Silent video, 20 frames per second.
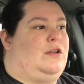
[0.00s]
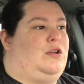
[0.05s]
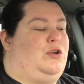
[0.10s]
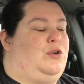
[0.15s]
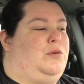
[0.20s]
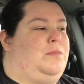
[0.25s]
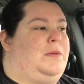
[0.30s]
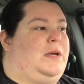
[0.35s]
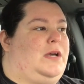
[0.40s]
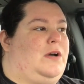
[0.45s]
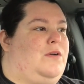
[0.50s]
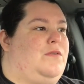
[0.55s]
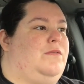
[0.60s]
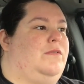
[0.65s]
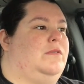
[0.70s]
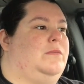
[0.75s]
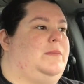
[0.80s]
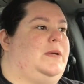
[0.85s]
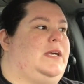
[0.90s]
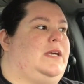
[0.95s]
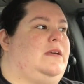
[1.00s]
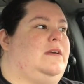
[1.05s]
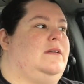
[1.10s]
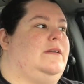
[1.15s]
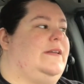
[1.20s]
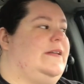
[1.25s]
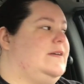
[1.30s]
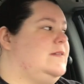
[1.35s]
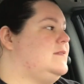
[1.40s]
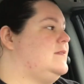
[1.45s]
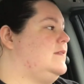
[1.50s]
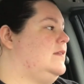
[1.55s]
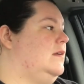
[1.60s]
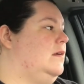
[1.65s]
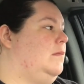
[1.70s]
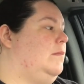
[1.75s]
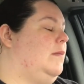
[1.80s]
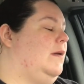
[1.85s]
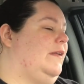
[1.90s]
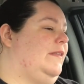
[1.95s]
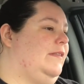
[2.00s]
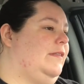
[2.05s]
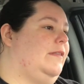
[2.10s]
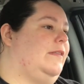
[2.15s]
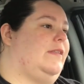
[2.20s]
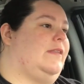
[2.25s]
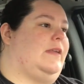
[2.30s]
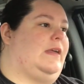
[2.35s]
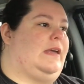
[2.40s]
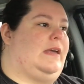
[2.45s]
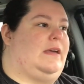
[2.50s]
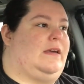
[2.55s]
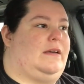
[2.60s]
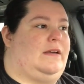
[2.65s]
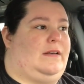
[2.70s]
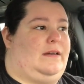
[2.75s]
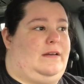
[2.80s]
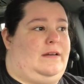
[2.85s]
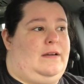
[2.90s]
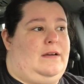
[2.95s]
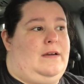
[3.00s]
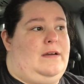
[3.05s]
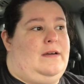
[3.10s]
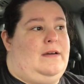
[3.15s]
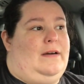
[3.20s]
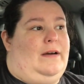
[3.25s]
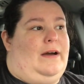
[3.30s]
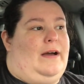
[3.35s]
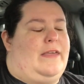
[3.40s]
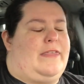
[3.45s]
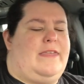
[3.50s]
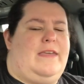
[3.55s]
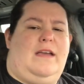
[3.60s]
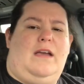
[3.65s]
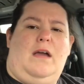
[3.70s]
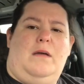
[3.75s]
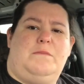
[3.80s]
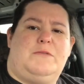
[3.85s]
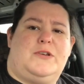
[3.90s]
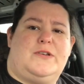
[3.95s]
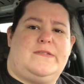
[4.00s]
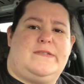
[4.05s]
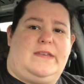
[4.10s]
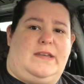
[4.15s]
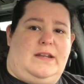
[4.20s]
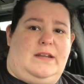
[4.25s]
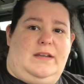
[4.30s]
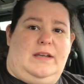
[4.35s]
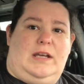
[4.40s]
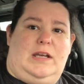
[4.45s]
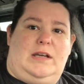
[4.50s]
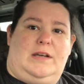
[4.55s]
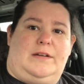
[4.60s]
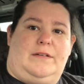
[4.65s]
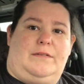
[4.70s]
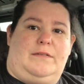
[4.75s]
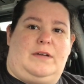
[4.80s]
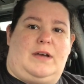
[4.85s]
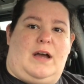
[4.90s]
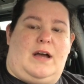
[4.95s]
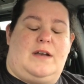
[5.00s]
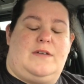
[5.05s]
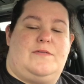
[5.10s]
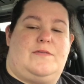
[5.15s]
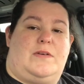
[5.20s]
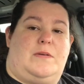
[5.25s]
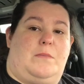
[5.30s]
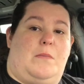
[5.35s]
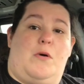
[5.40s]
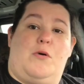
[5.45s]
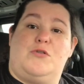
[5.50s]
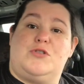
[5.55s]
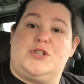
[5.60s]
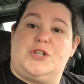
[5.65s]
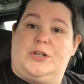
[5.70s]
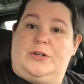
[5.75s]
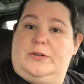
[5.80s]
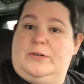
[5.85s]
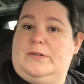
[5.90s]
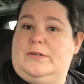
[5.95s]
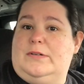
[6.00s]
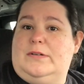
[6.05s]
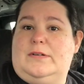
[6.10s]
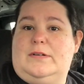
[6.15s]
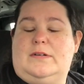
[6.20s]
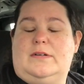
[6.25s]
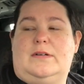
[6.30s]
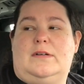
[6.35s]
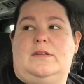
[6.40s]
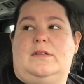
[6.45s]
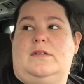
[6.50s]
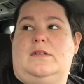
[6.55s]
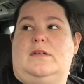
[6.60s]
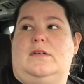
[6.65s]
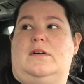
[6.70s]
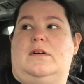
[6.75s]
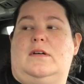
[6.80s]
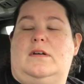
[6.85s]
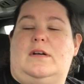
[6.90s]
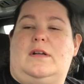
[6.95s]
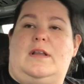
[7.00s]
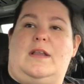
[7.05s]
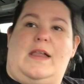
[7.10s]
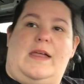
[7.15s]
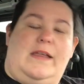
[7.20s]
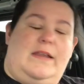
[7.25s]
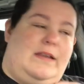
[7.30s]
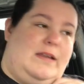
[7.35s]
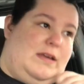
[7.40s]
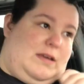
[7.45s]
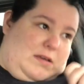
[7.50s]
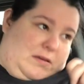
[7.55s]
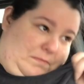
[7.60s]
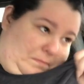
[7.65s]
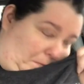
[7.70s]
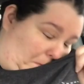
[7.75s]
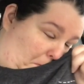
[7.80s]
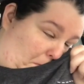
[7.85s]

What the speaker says: of looming over me in less than a month, and I think I'm just getting kind of emotional lately.